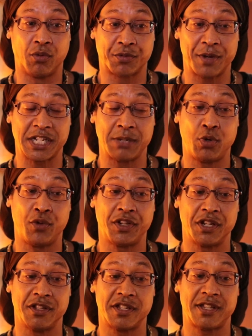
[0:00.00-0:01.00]
especially
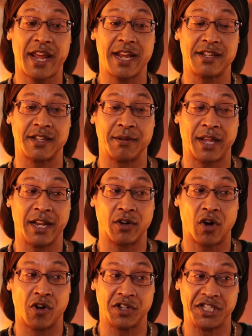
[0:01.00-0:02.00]
moving to the States and
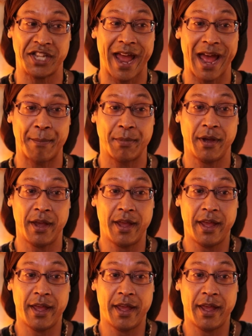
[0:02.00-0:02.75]
getting called Jap,